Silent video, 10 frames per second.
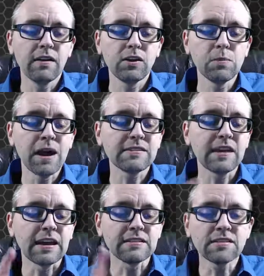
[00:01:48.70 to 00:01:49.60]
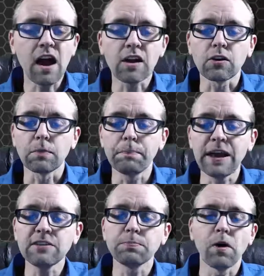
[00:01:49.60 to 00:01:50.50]
you might say soccer,
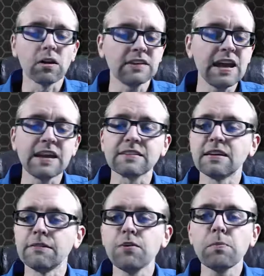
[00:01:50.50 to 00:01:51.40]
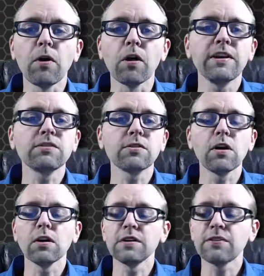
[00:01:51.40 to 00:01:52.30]
baseball, tennis, and football. These are
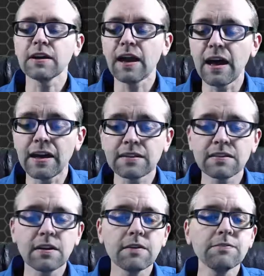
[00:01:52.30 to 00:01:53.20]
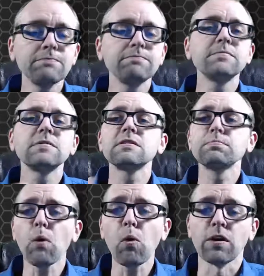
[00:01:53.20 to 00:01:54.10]
all different kinds of
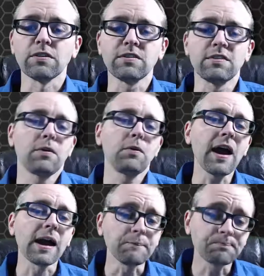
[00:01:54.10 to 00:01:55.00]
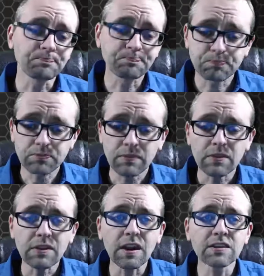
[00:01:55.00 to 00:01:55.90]
sports, right?
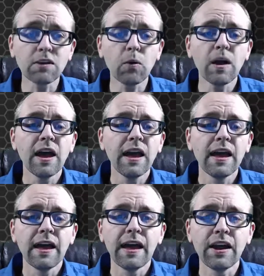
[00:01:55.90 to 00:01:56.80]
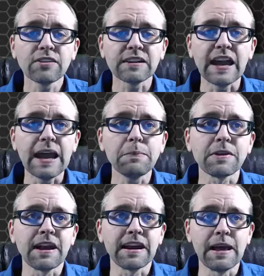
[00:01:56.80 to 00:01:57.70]
So here's a game that
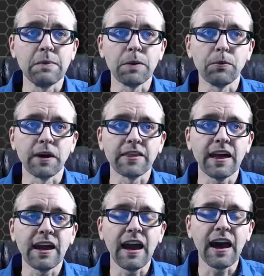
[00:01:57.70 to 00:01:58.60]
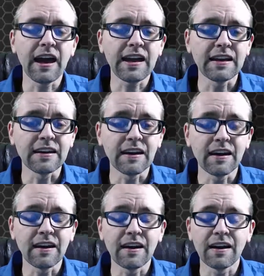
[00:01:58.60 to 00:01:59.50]
I came up with. I
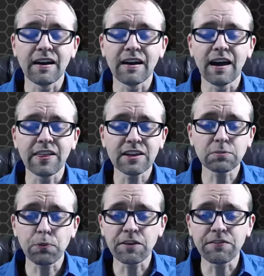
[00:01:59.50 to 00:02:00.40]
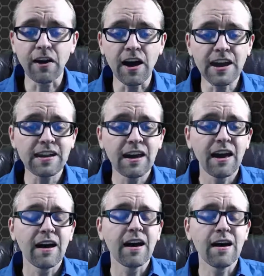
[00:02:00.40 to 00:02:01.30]
think it's pretty fun.
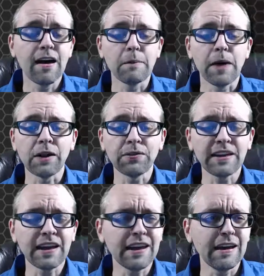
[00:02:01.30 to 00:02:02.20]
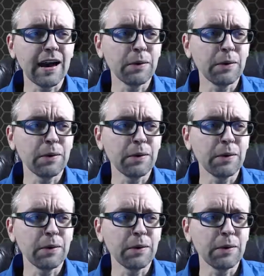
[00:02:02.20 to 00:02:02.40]
I don't think I